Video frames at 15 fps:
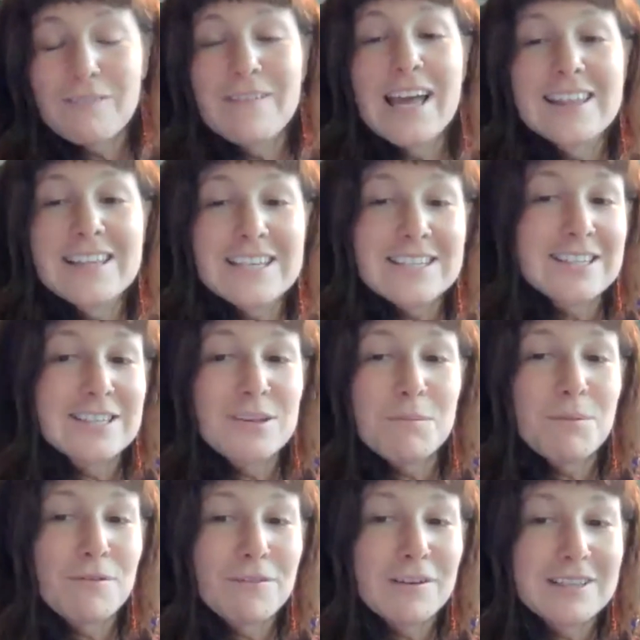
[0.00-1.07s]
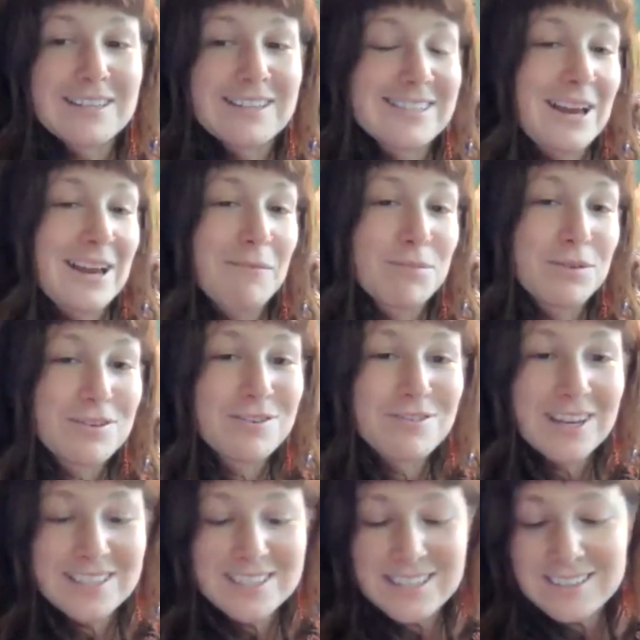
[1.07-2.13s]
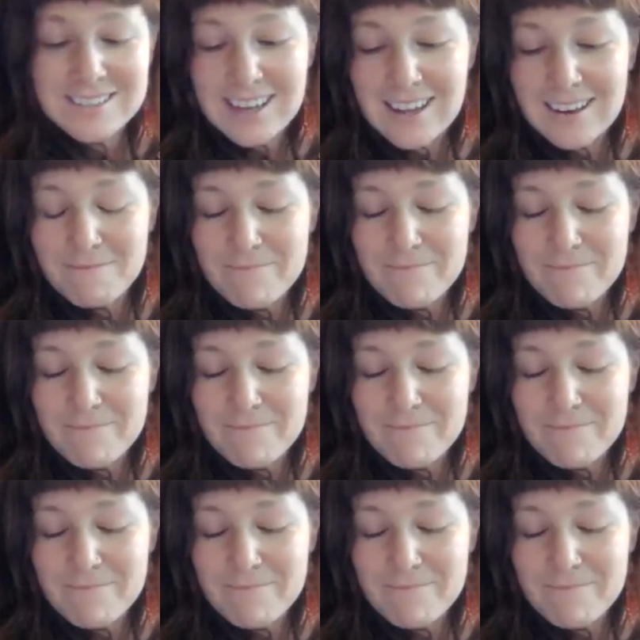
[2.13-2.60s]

And this is the perfect example. You guys did that.